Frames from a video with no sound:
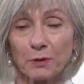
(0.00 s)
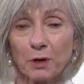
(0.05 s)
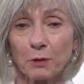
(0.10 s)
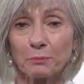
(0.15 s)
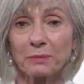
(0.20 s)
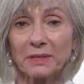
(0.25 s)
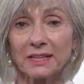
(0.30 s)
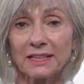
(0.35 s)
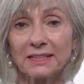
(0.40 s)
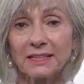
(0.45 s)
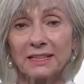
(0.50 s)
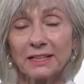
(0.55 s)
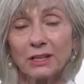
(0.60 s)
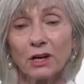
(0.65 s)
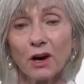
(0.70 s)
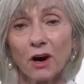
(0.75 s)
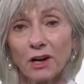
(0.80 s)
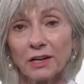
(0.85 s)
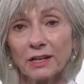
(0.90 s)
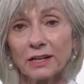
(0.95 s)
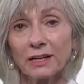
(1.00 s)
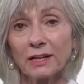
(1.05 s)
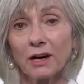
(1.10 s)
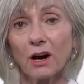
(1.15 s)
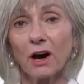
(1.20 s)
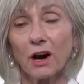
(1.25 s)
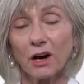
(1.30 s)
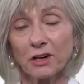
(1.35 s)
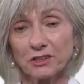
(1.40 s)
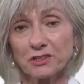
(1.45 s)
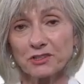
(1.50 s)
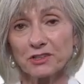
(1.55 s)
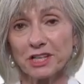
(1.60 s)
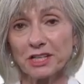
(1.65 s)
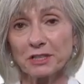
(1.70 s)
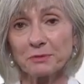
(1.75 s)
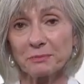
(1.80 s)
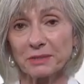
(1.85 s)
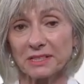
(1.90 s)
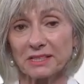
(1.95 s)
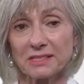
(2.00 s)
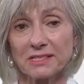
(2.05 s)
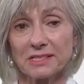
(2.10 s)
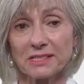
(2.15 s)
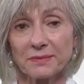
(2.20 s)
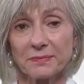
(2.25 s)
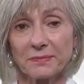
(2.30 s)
completely gone on treatment.